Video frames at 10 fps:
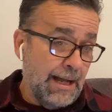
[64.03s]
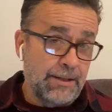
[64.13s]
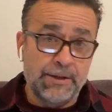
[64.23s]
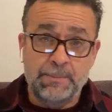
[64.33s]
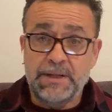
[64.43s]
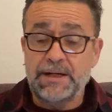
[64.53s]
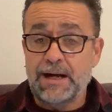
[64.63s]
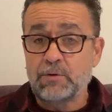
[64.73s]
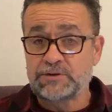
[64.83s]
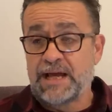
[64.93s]
could admit it.
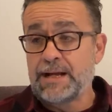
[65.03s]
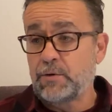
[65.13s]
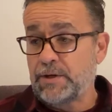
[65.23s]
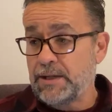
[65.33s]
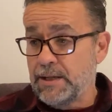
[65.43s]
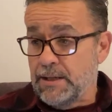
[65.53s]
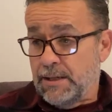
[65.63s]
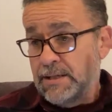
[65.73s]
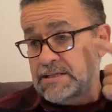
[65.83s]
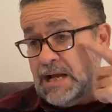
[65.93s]
I was angry.
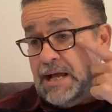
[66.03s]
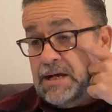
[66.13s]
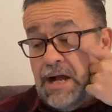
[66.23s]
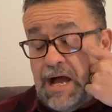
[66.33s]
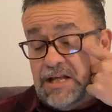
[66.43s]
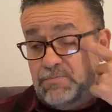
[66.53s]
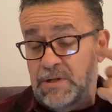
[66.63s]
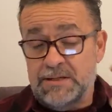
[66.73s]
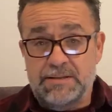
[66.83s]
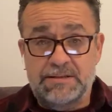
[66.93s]
It's like God has
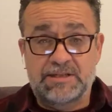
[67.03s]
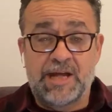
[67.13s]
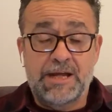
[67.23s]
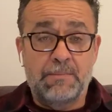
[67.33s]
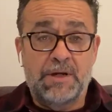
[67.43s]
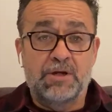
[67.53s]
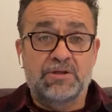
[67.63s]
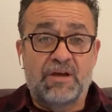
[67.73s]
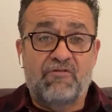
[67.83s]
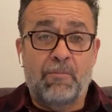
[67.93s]
been taking me to
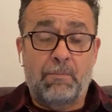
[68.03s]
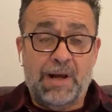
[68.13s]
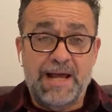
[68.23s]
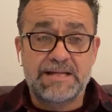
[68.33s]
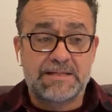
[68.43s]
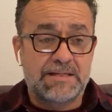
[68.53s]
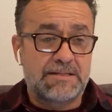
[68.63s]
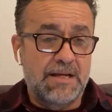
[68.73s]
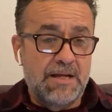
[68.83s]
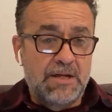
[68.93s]
different
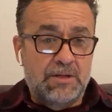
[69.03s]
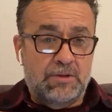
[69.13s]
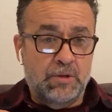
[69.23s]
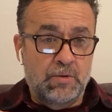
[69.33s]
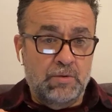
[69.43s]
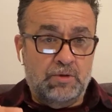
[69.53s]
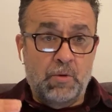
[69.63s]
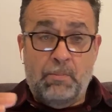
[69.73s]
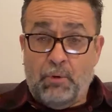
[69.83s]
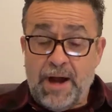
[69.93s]
places to to
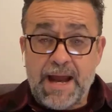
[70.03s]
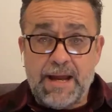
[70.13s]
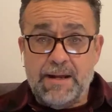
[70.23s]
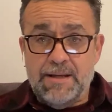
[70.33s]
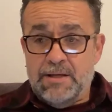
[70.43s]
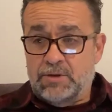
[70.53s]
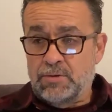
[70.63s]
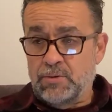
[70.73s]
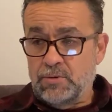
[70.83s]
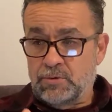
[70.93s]
pray.
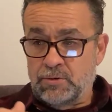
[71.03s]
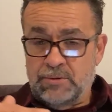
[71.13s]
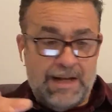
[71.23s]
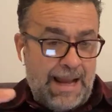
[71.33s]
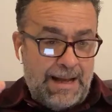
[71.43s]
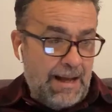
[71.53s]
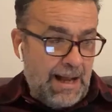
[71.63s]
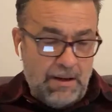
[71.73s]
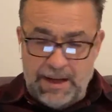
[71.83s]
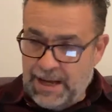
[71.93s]
To to like
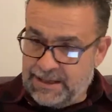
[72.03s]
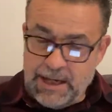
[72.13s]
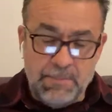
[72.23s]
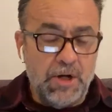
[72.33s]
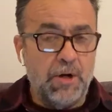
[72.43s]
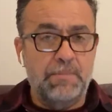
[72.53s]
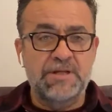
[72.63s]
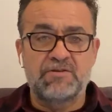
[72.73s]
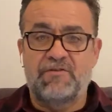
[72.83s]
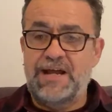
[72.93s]
I, I came here to
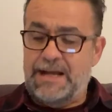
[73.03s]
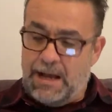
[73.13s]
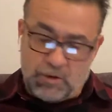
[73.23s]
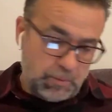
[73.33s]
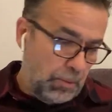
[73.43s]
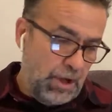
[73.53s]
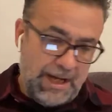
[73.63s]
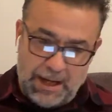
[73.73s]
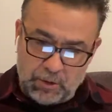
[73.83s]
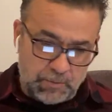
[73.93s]
Pennsylvania. I was
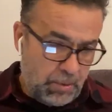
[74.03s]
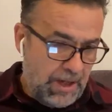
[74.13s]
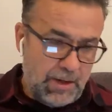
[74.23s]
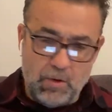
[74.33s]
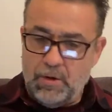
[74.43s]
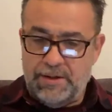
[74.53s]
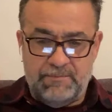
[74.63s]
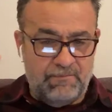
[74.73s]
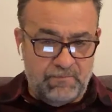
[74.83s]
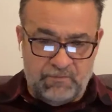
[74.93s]
praying. I was praying, Lord,
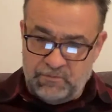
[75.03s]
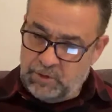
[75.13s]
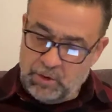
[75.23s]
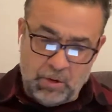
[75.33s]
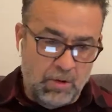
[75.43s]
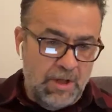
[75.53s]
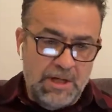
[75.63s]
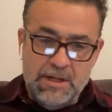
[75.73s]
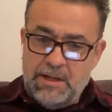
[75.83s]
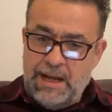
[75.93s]
you know,
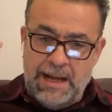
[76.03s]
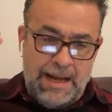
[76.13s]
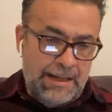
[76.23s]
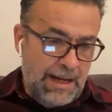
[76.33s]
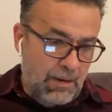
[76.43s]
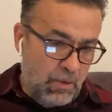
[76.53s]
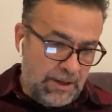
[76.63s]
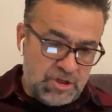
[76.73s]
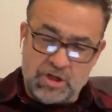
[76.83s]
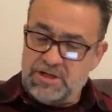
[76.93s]
I, I, I,
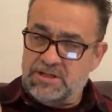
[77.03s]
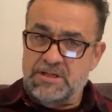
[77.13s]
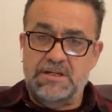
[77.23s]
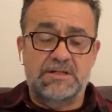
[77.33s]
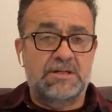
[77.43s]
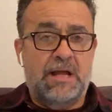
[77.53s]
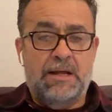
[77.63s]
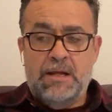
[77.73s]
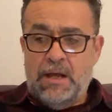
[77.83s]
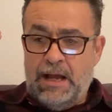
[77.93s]
want justice.
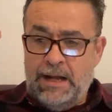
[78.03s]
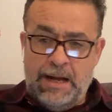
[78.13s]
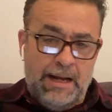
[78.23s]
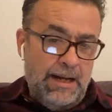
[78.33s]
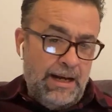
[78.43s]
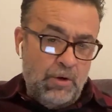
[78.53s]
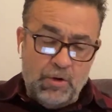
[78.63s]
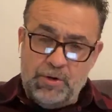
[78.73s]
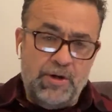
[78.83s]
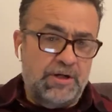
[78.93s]
I and I, and I know
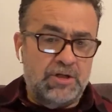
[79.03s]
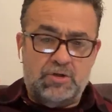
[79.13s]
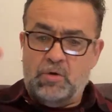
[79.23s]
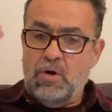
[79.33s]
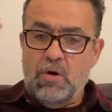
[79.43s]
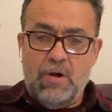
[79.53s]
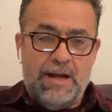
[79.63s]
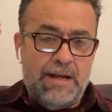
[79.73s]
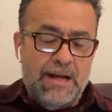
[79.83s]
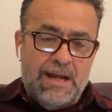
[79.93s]
you're in control,
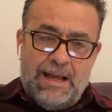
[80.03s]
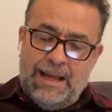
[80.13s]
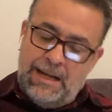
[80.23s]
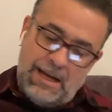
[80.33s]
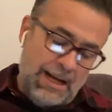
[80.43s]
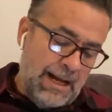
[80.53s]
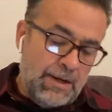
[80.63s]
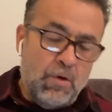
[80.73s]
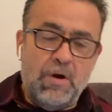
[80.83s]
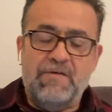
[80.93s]
and, and, and I
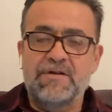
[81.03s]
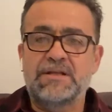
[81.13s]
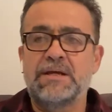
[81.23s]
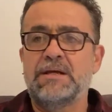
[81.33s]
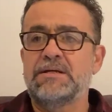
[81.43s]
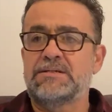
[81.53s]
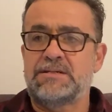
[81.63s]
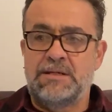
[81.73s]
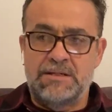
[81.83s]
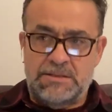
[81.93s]
know everything
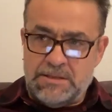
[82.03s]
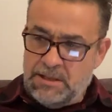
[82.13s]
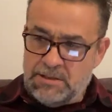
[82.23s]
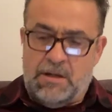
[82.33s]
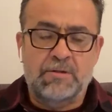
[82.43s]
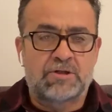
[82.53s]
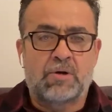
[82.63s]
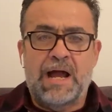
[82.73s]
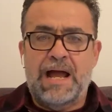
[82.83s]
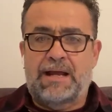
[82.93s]
is, is is on
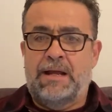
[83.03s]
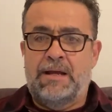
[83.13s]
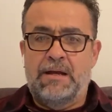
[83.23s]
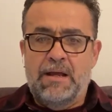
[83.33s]
track, and